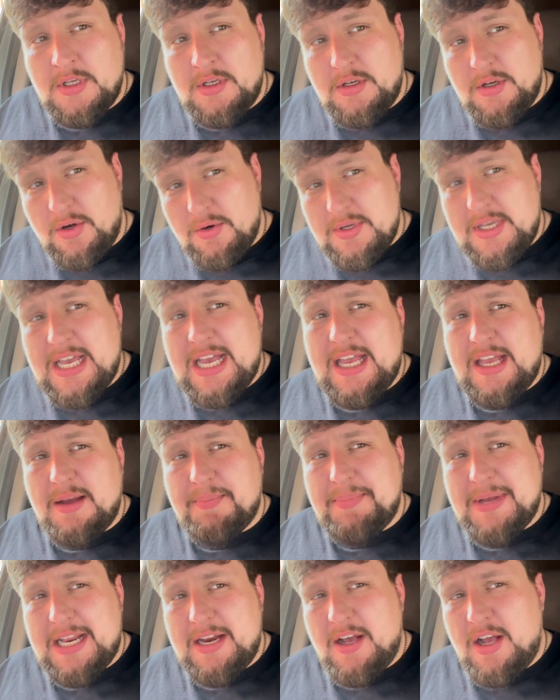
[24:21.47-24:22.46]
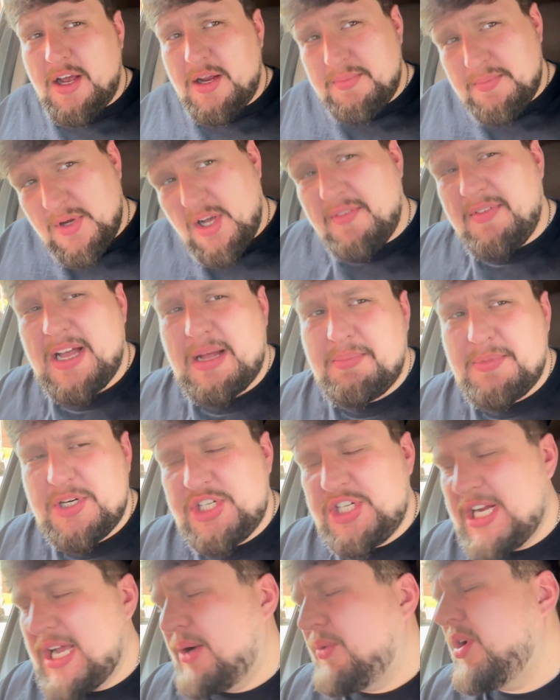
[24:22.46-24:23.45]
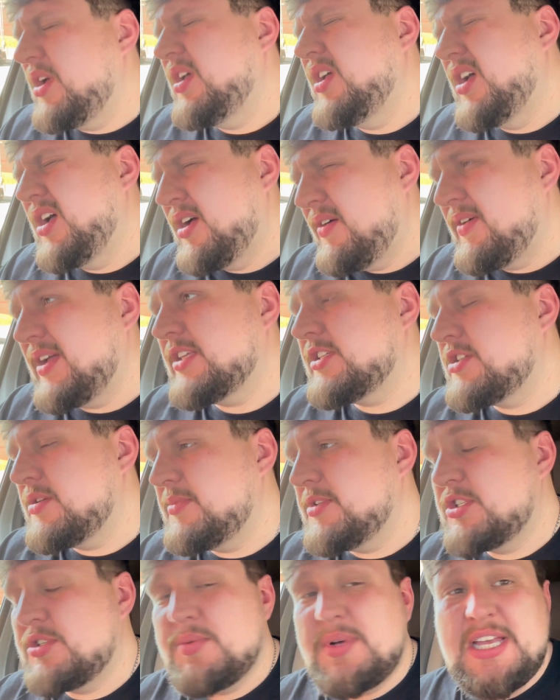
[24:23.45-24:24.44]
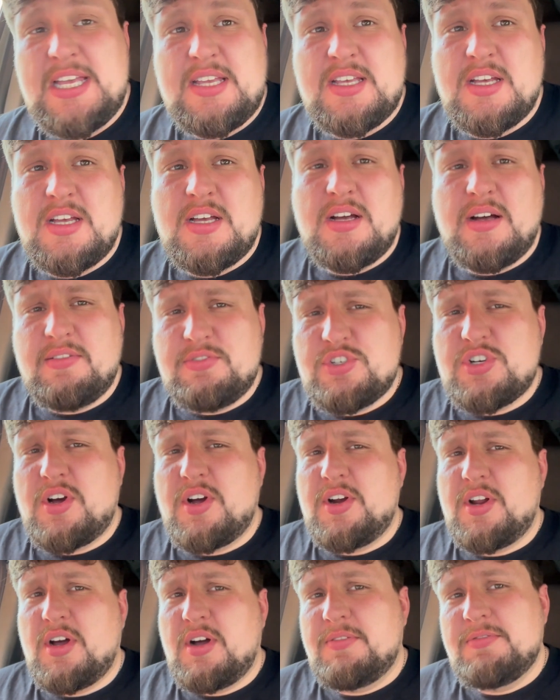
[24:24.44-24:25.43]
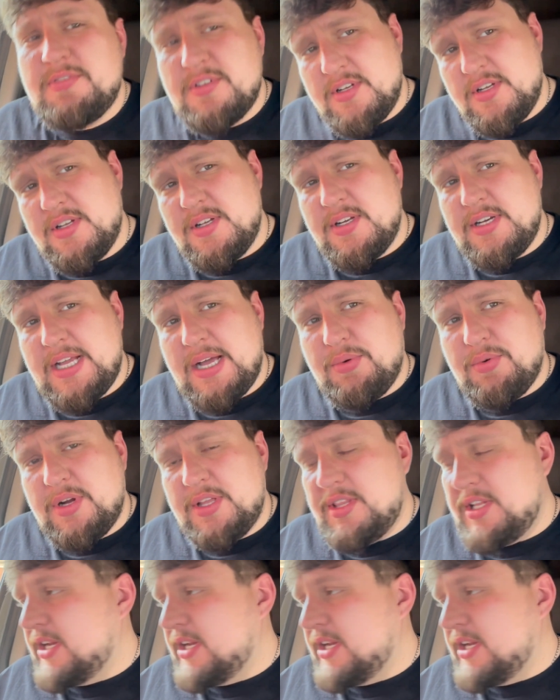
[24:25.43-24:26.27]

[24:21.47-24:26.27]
Okay, I've been home, I've had my shower, I've had something to eat, I've dried off. Now we're at the